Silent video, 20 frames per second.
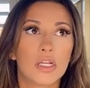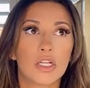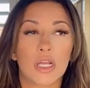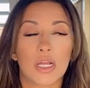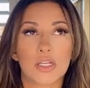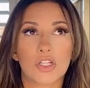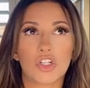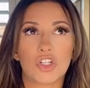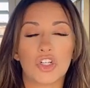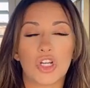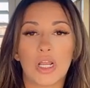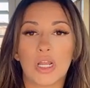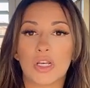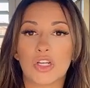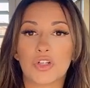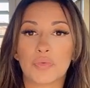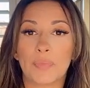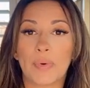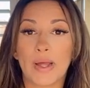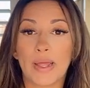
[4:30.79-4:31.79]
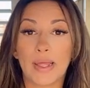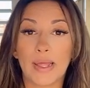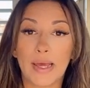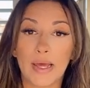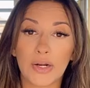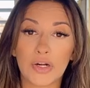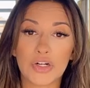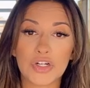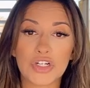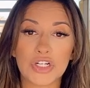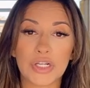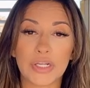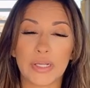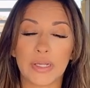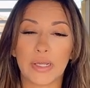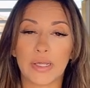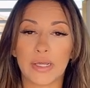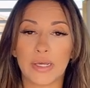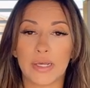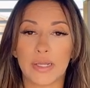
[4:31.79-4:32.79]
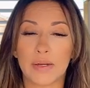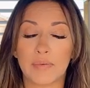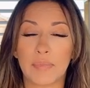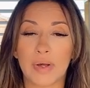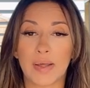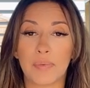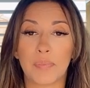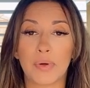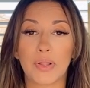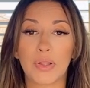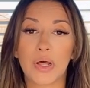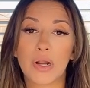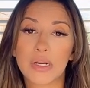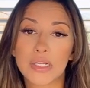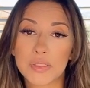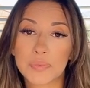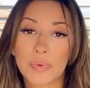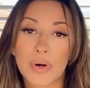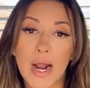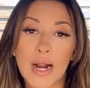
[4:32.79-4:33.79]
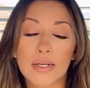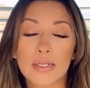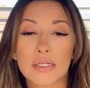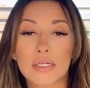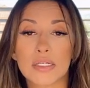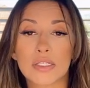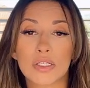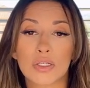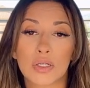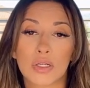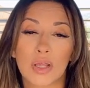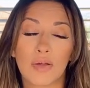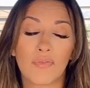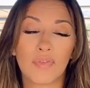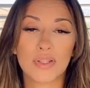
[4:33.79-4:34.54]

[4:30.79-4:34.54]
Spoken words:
exchange my energy in my Pilates practice and give